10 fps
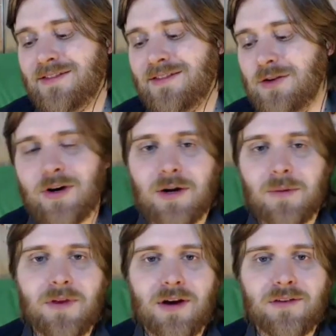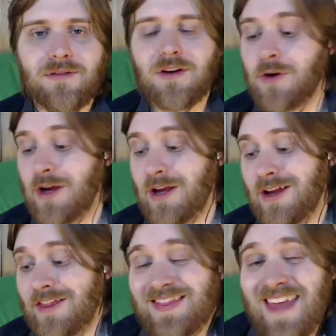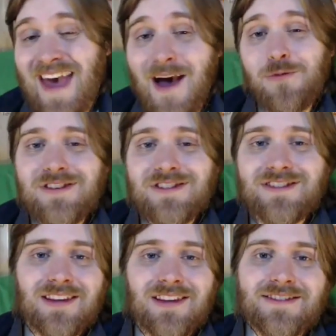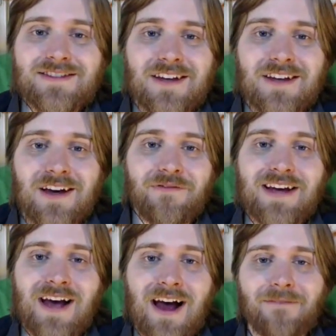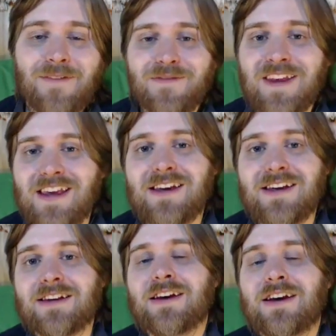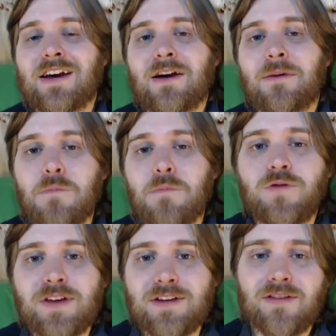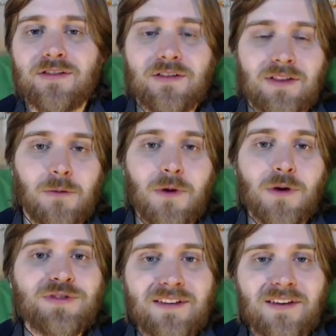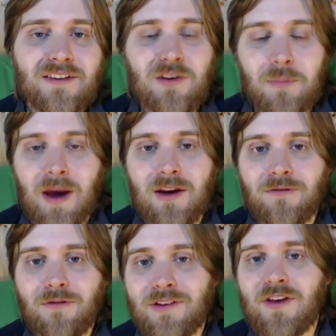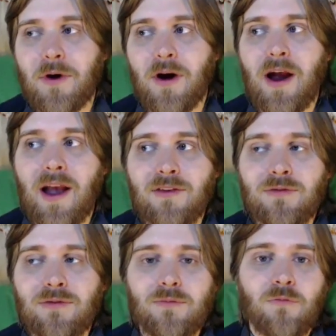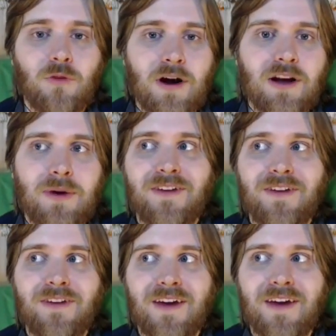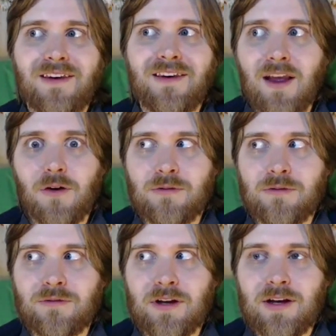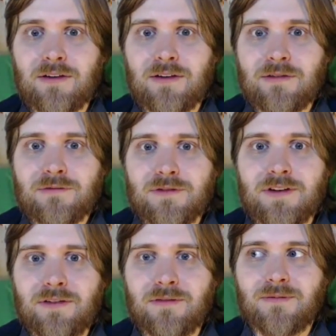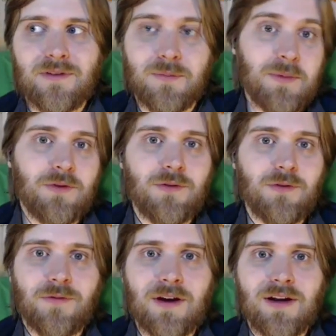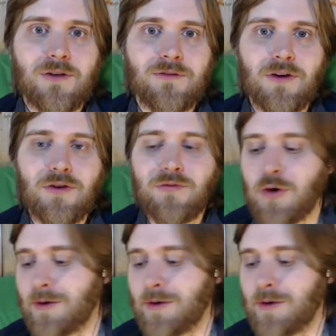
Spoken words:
right up there. So that was the list of the top 15 movies that are most anticipated for this summer as rated by Fandango users, I guess, because people use Fandango and voted for it.